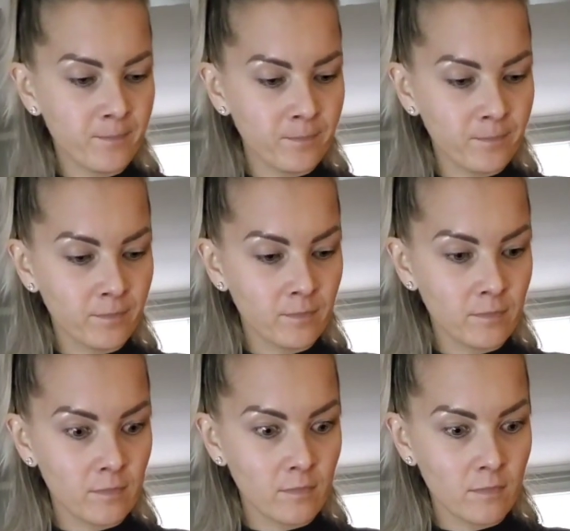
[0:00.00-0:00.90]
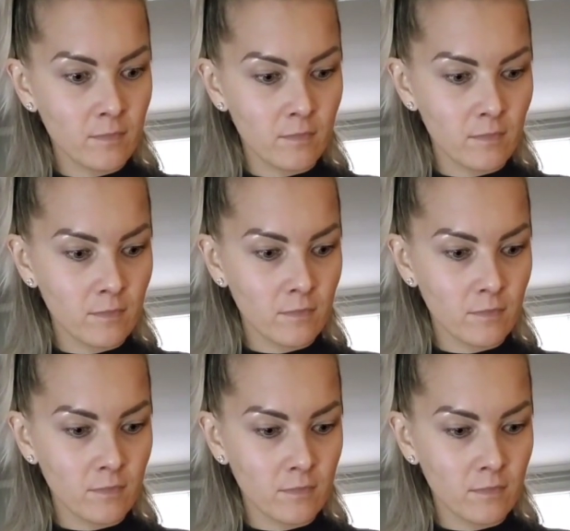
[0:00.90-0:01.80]

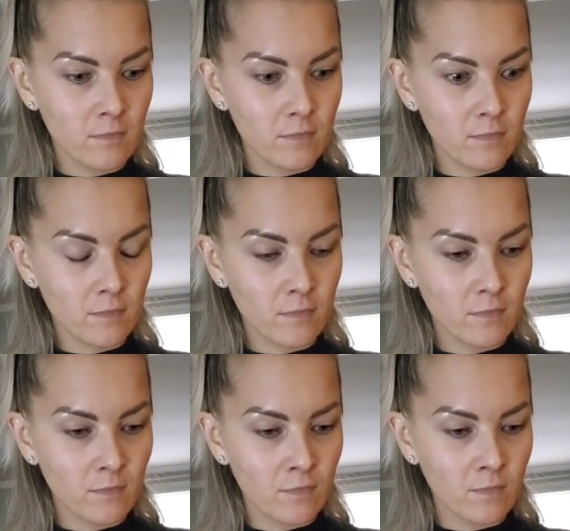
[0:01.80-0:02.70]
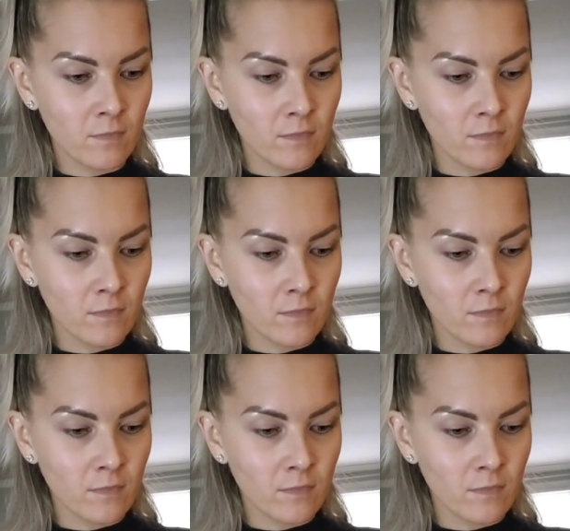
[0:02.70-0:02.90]
Nobody speaks.